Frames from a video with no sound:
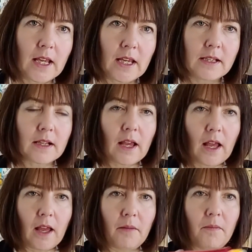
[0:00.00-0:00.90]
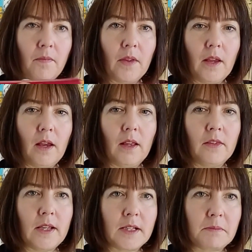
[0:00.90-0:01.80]
is um,
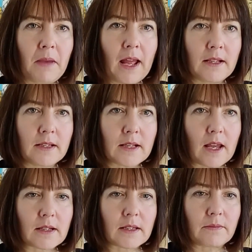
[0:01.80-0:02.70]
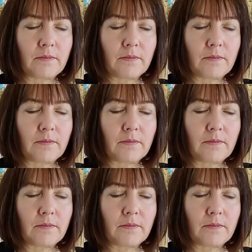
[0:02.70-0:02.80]
this pen set,